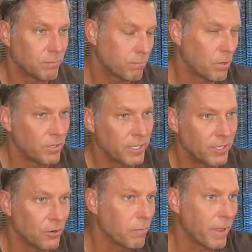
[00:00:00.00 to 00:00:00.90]
pulling
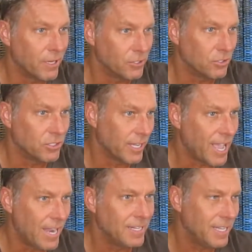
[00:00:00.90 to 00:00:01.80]
your manager and saying,
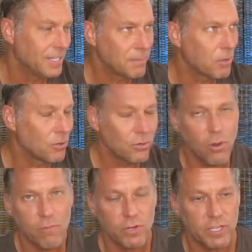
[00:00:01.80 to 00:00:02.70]
I need him or her
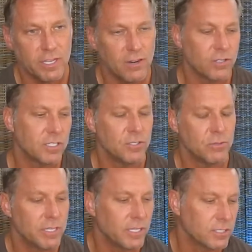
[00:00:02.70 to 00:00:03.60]
over here to do
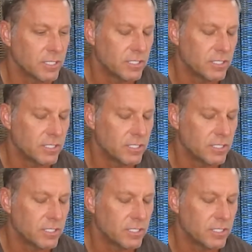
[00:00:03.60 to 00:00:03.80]
this.